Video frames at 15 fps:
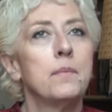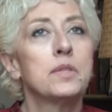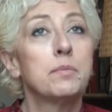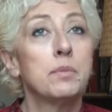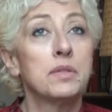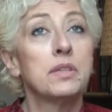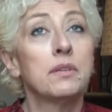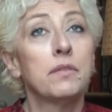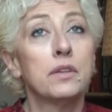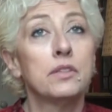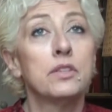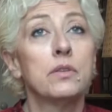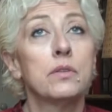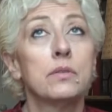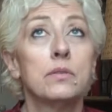
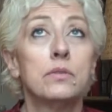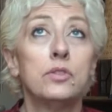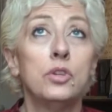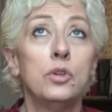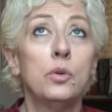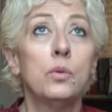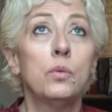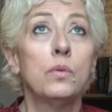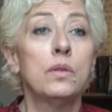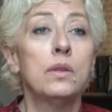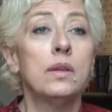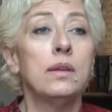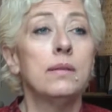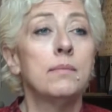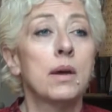Specific to
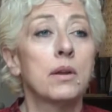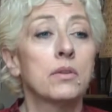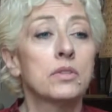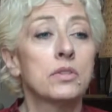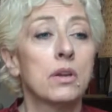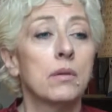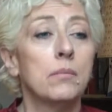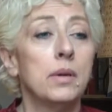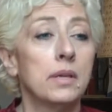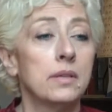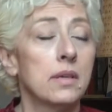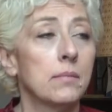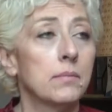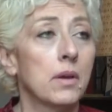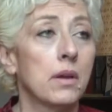the metals that are
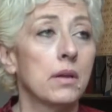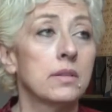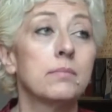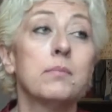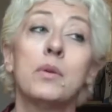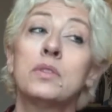being dumped on us,